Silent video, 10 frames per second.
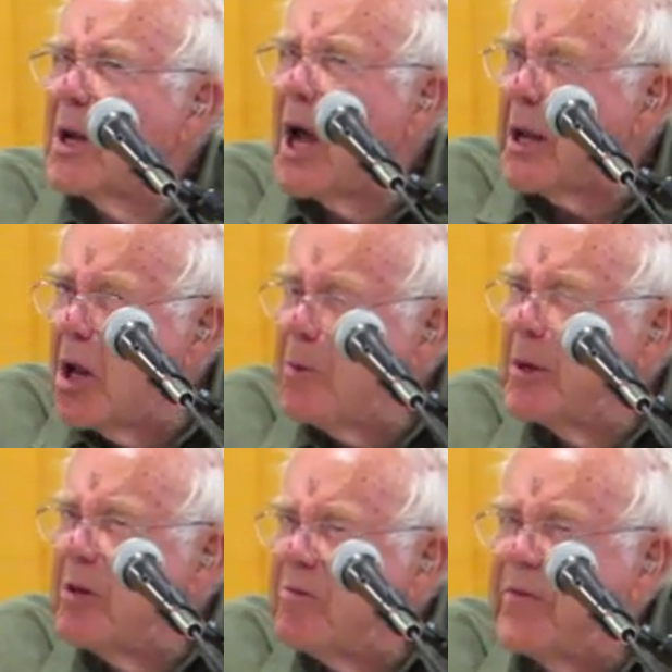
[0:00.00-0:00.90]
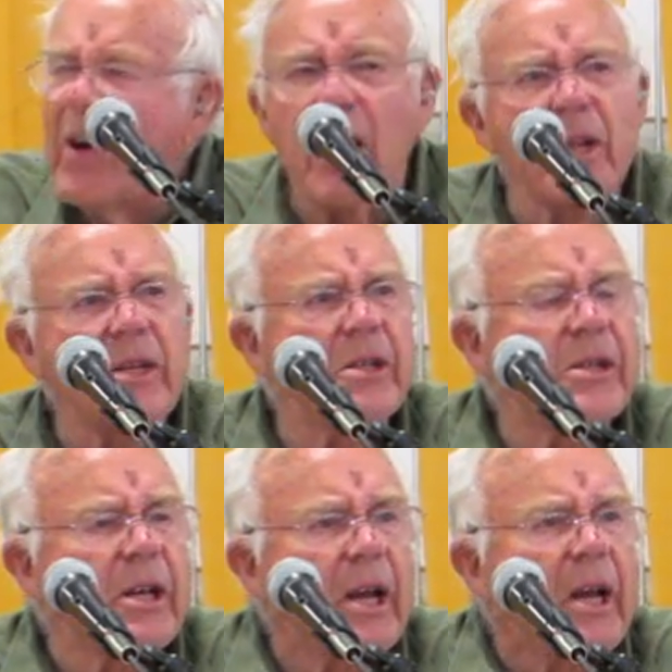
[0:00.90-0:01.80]
unlimited funds,
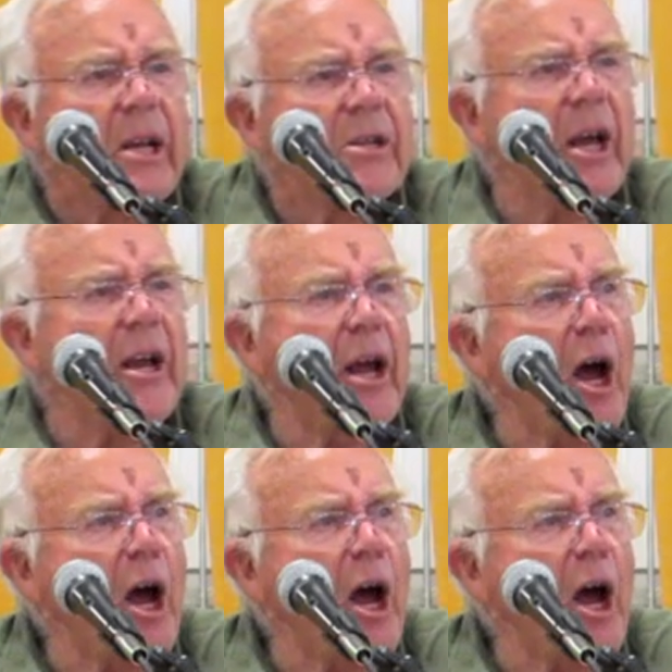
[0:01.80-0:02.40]
said,